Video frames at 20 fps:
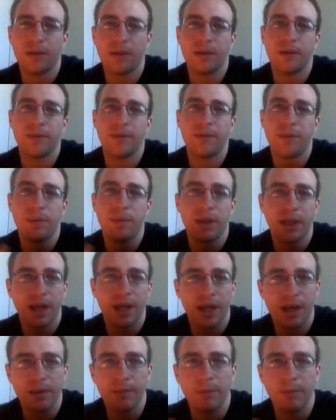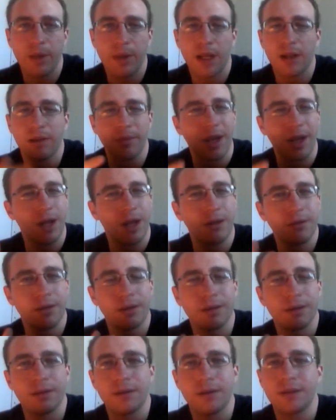VPM, pain in the
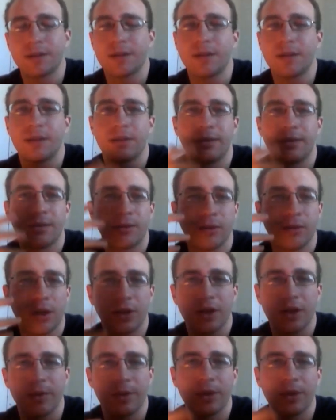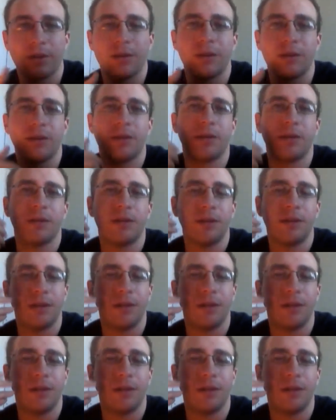mouth. It's the trigeminal,